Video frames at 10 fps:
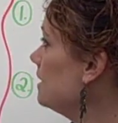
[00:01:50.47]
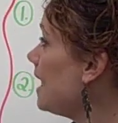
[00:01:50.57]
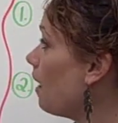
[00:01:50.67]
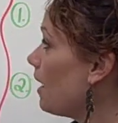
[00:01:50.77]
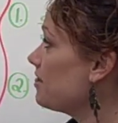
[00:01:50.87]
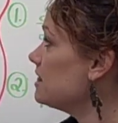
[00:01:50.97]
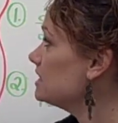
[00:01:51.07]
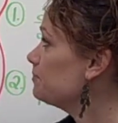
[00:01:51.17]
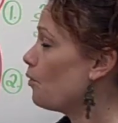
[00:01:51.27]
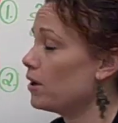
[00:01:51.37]
Now, at
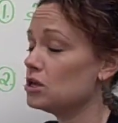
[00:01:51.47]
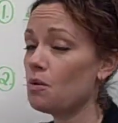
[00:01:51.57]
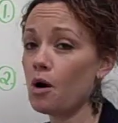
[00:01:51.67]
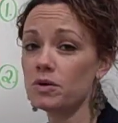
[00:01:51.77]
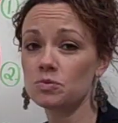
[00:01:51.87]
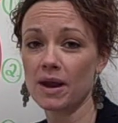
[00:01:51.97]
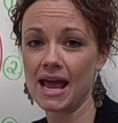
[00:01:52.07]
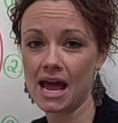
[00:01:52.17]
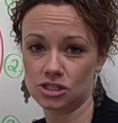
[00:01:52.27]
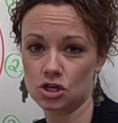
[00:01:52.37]
this point, you always want
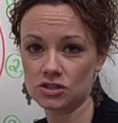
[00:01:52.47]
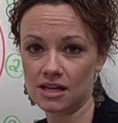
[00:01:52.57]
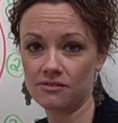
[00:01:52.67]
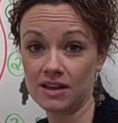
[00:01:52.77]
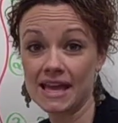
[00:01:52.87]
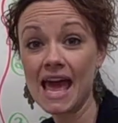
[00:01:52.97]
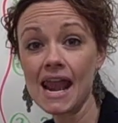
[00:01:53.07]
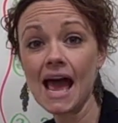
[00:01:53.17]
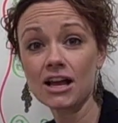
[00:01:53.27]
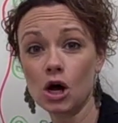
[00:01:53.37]
to ask yourself, can
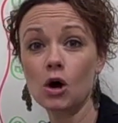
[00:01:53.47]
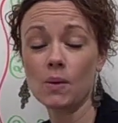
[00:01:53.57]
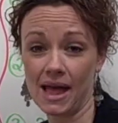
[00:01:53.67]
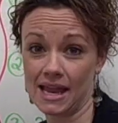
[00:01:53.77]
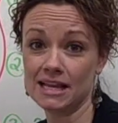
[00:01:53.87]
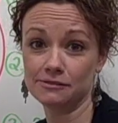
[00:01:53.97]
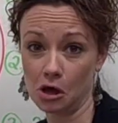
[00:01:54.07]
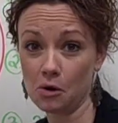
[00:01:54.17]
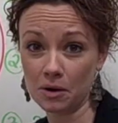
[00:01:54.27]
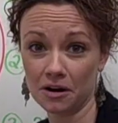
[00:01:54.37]
I go any
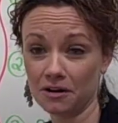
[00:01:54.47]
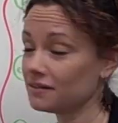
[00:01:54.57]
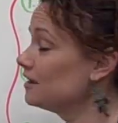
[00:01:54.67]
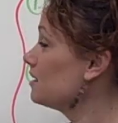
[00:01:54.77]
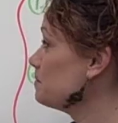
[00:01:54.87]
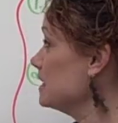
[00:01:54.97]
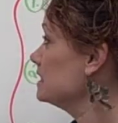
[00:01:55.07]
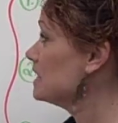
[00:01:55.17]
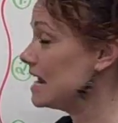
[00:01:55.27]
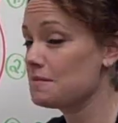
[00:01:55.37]
lower?
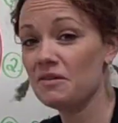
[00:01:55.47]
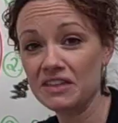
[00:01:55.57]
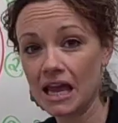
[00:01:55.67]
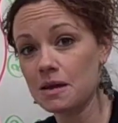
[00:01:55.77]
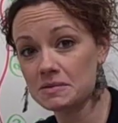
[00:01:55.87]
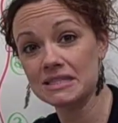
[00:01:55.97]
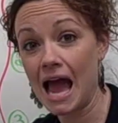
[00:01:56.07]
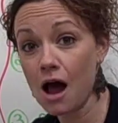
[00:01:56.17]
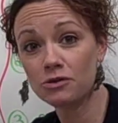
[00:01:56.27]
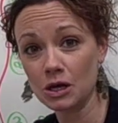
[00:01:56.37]
Because the name of the game is
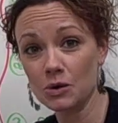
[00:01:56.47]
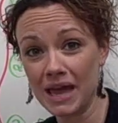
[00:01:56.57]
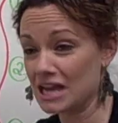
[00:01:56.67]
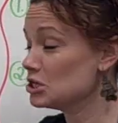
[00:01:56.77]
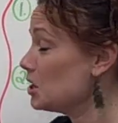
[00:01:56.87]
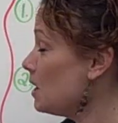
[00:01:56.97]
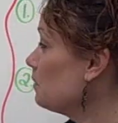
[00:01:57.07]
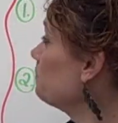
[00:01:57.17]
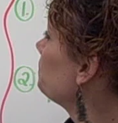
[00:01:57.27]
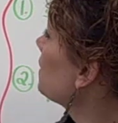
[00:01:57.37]
how low can you go?